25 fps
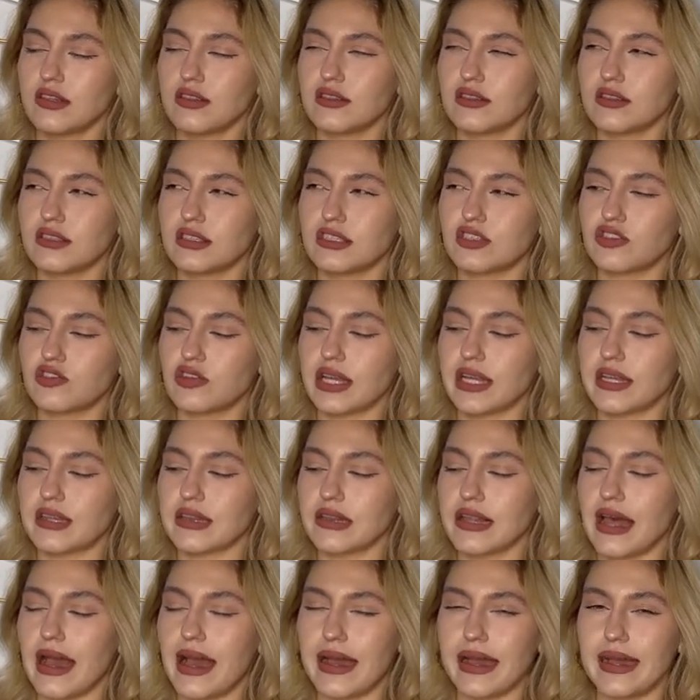strict
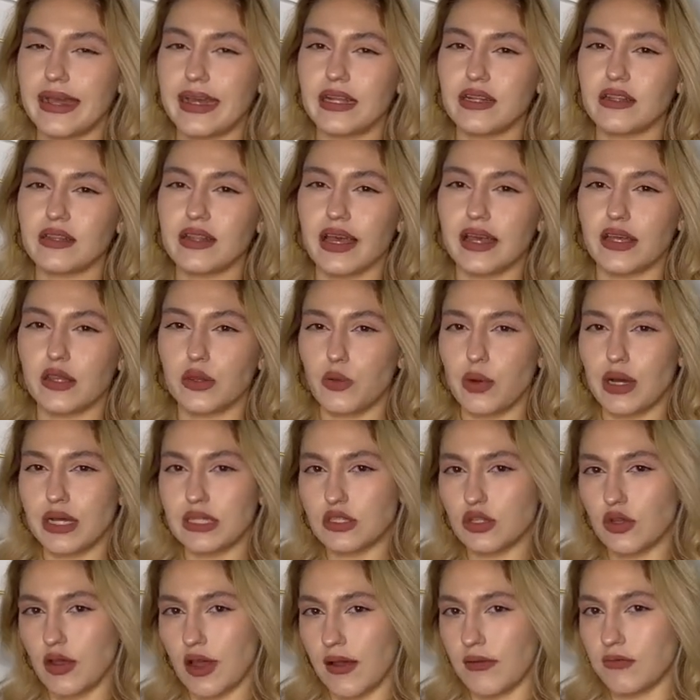line, like the ones
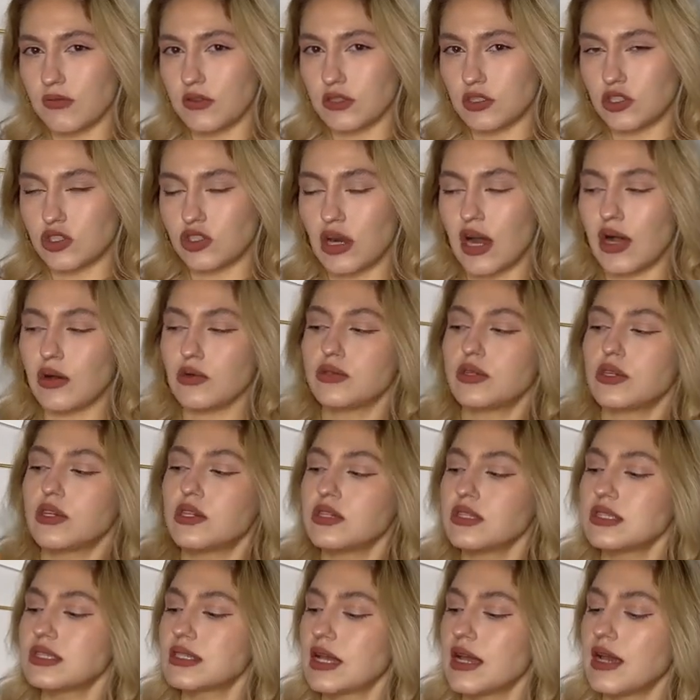you have on the
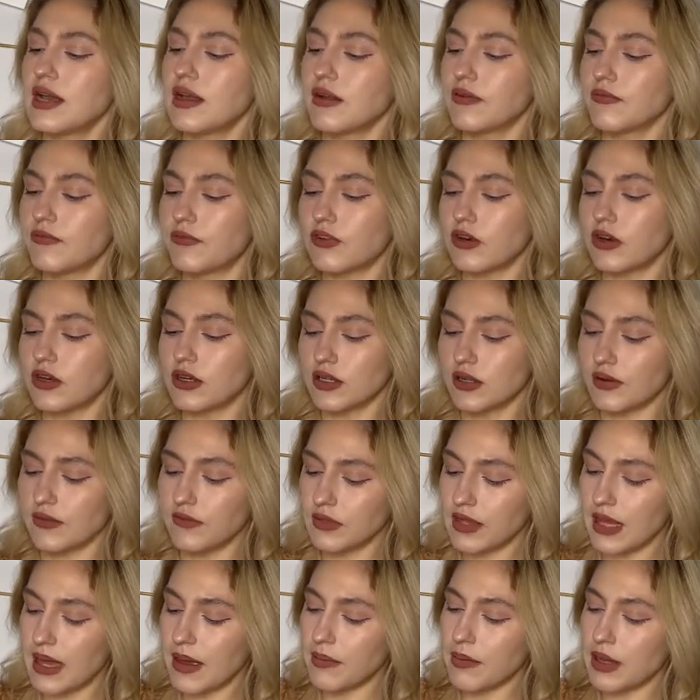trousers in front of
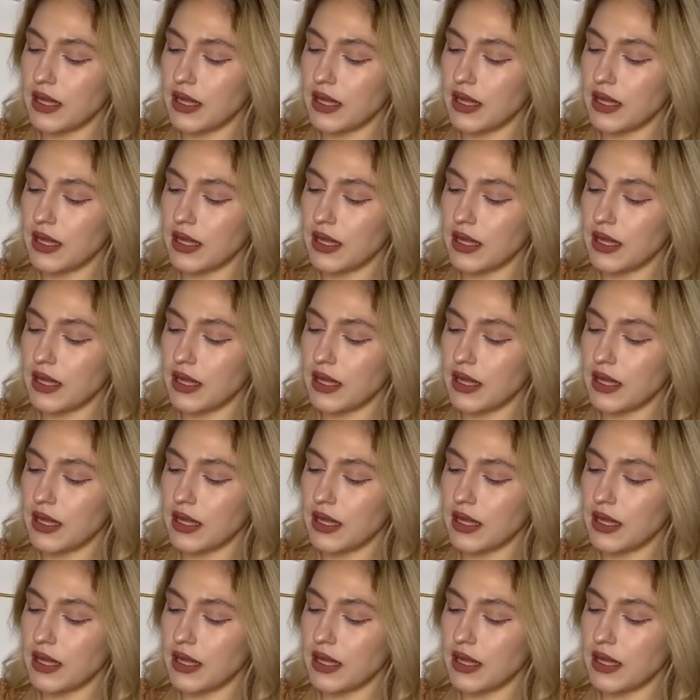them,